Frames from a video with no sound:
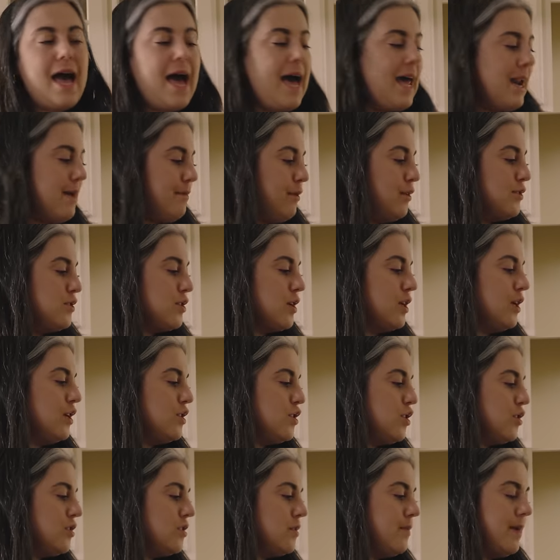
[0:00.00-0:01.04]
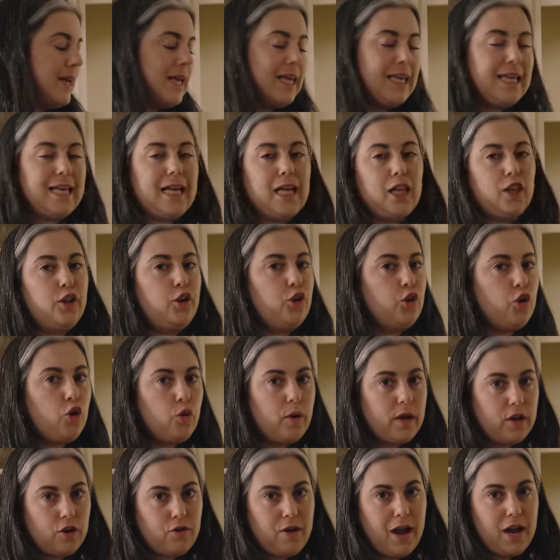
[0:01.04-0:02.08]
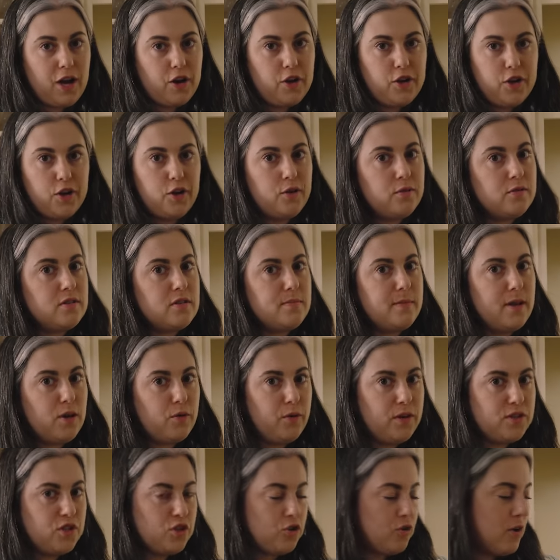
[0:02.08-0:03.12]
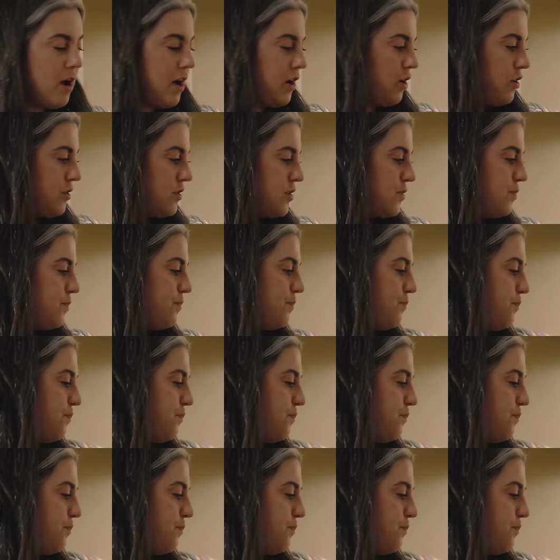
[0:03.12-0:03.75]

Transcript: And I'm also gonna turn to making a little quick cracker dough to make oyster crackers